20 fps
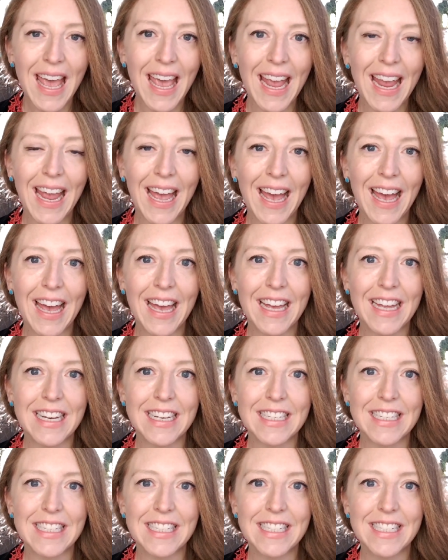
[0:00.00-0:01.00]

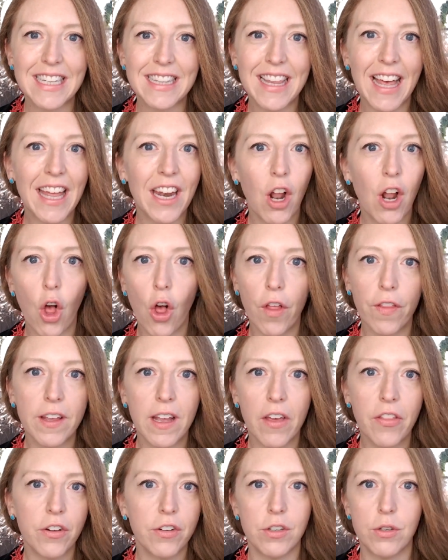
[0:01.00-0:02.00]
And then all the
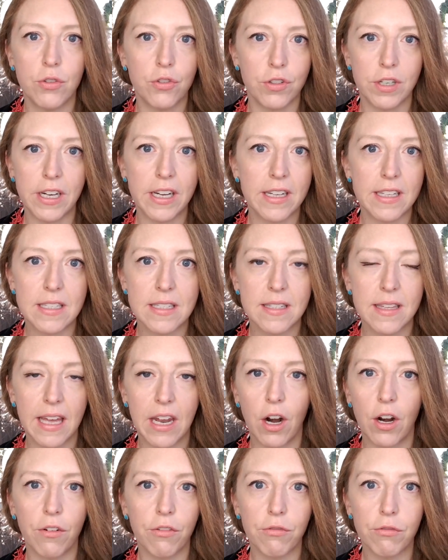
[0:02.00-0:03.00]
other nutrients that
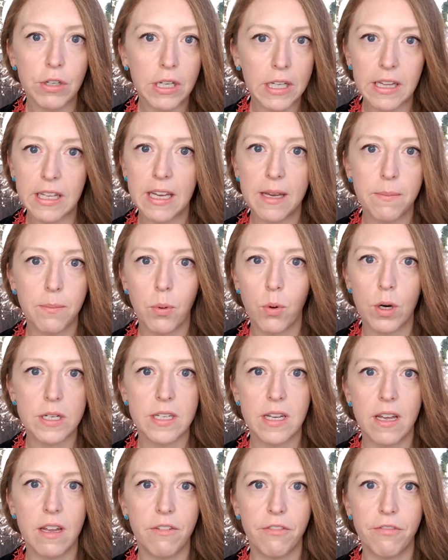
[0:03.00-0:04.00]
are really
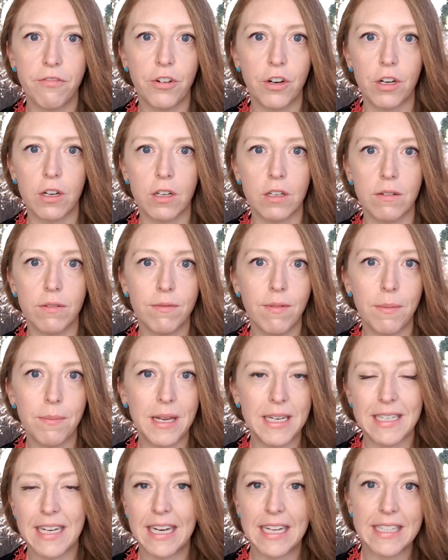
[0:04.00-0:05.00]
important for
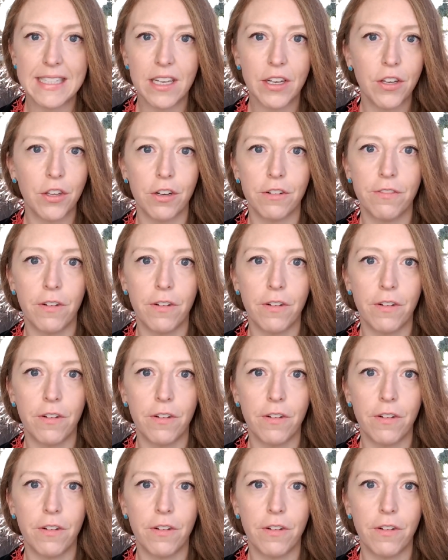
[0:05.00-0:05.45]
maintaining cellular